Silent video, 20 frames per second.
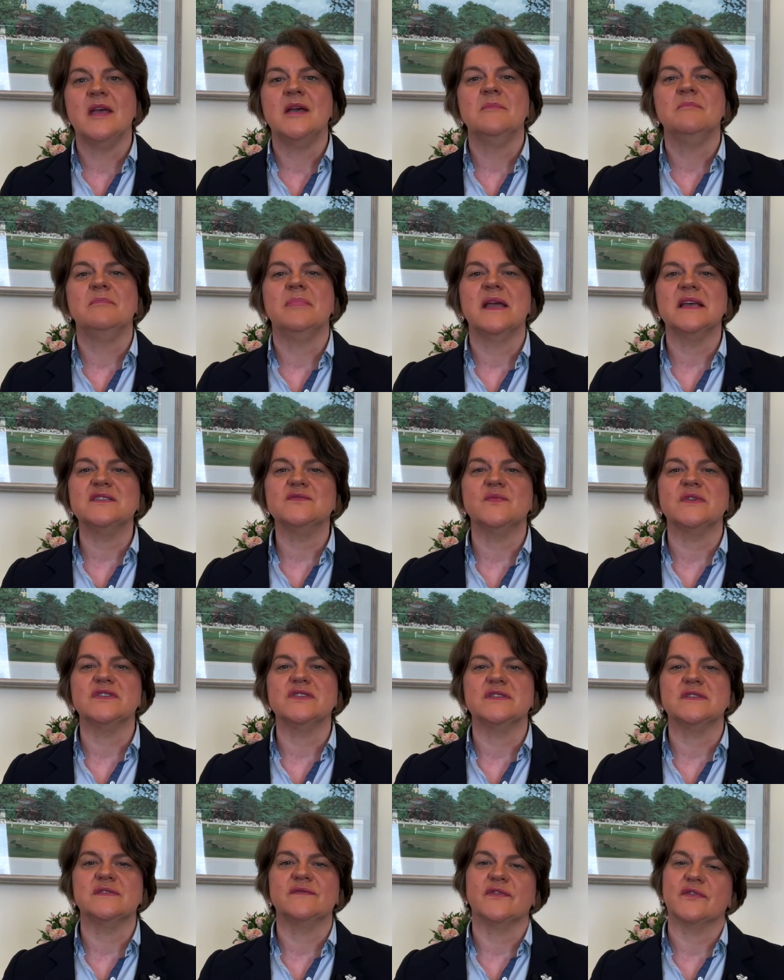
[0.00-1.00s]
Best
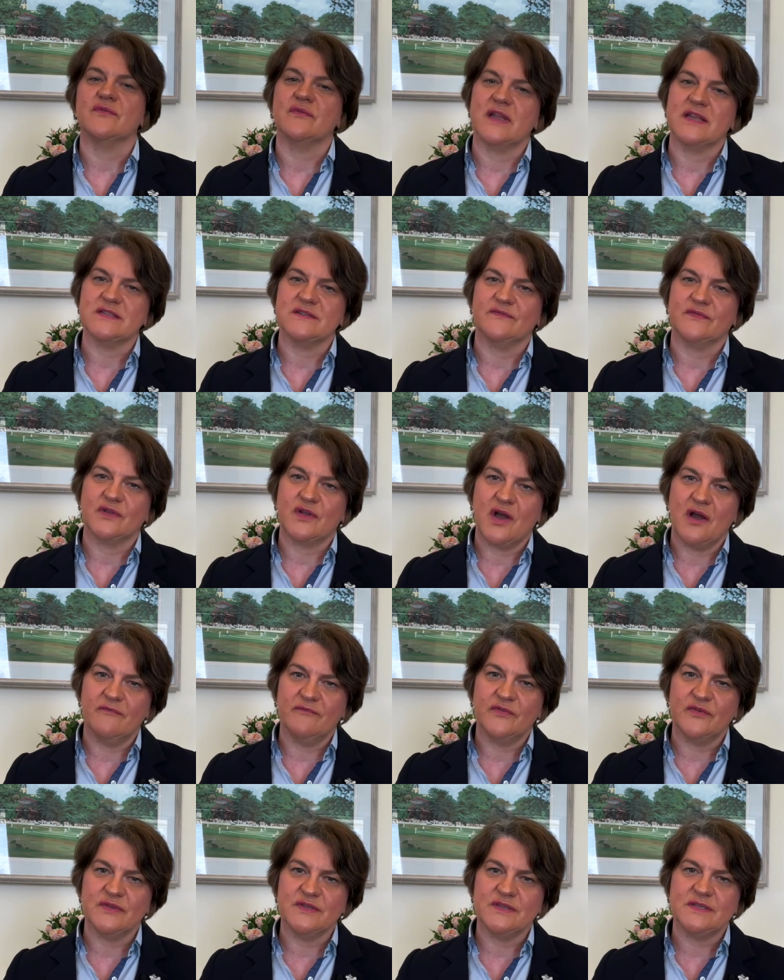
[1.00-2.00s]
wishes for the rest of the
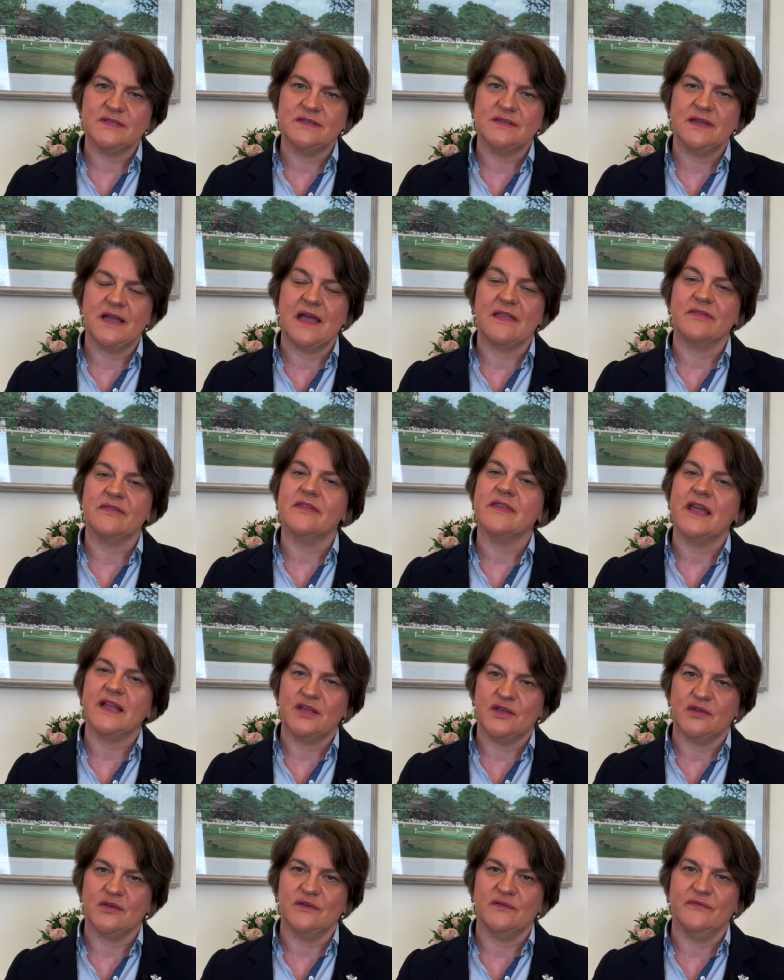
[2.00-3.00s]
conference, and
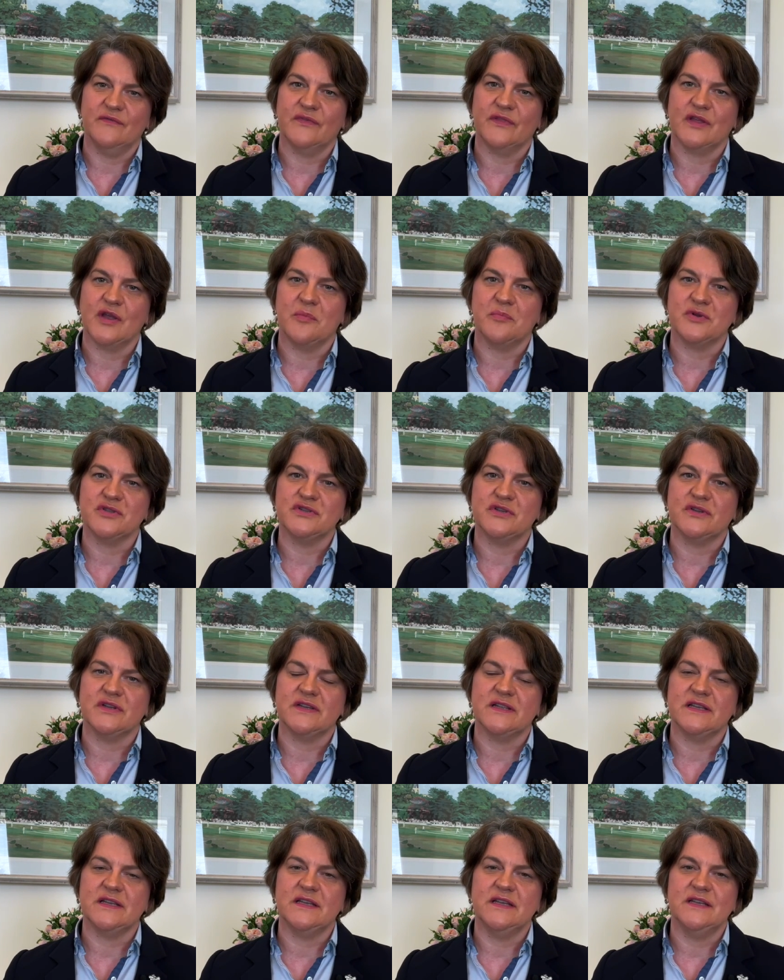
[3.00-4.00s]
thank you for the
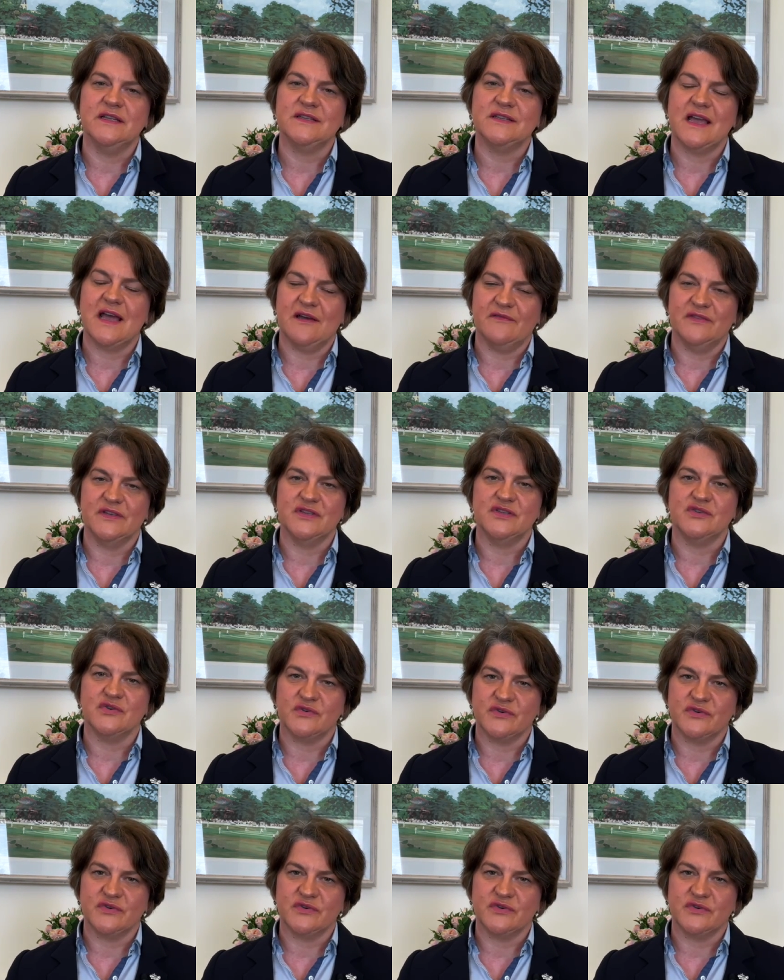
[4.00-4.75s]
opportunity to have this short